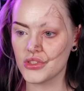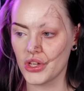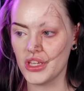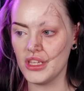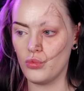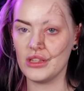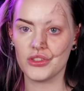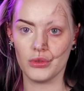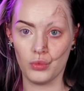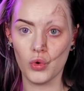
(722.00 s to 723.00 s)
So he
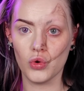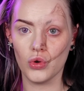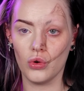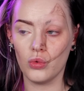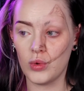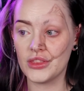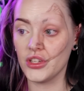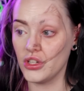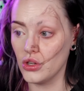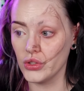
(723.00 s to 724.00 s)
went to war with
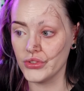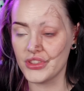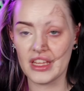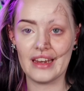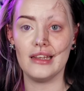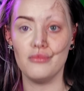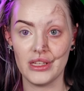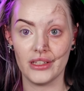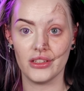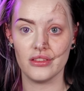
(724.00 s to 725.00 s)
the gods, the
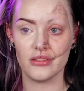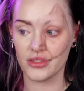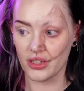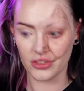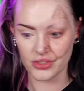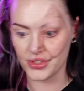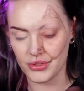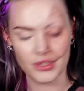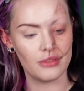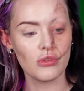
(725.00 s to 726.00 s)
Olympians, under
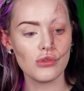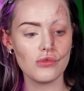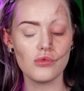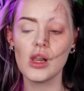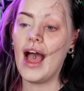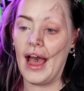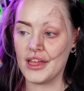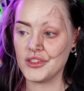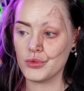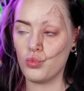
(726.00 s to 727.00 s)
Zeus's rule,
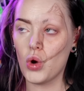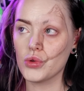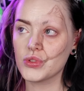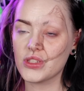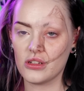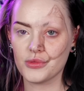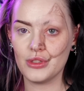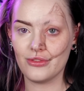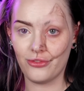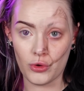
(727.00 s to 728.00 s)
and whilst
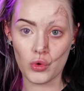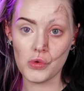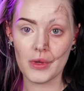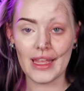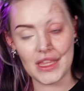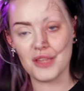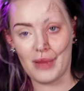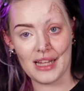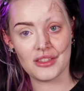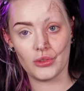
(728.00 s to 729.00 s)
Artemis fought in the
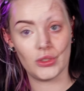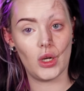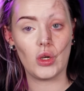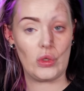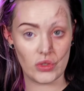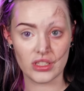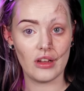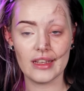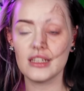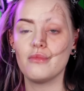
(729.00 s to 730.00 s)
battle
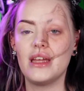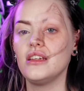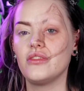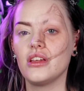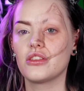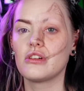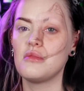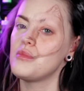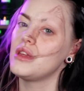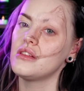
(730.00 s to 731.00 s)
alongside many of the other
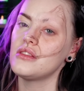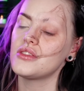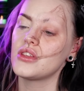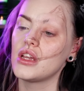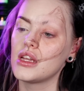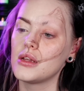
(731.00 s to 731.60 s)
Olympians,